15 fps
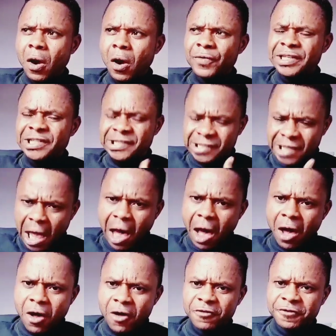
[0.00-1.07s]

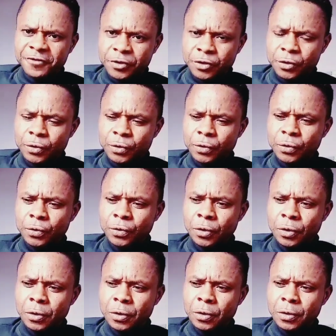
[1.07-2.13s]
resolve to
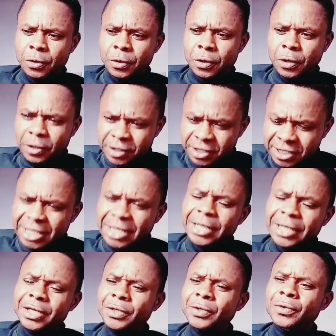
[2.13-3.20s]

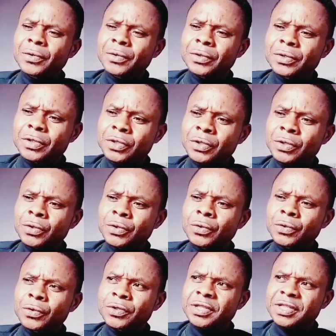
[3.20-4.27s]
continue
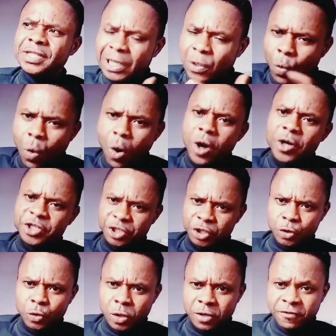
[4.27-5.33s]
to see
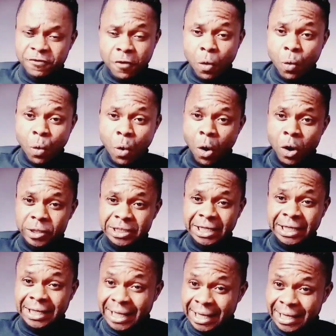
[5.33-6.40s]
Watchtower for what
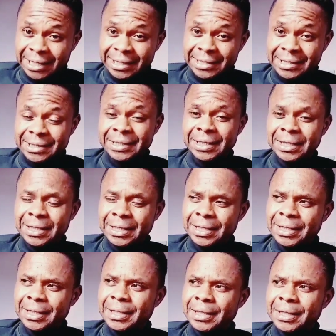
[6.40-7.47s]
it is.
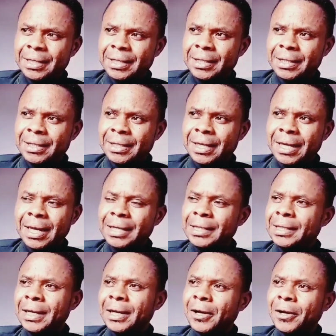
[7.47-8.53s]

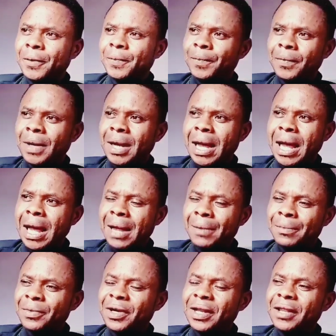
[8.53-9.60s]
And
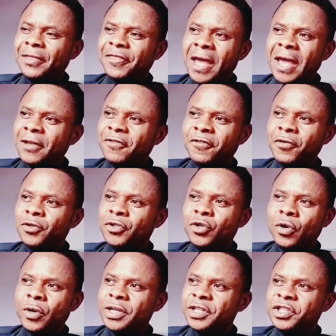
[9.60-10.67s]
I'm really thankful
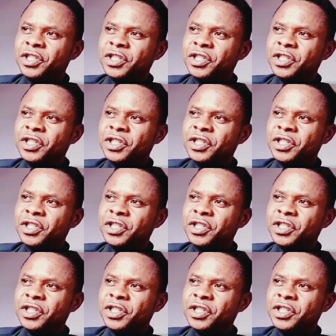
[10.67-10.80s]
to his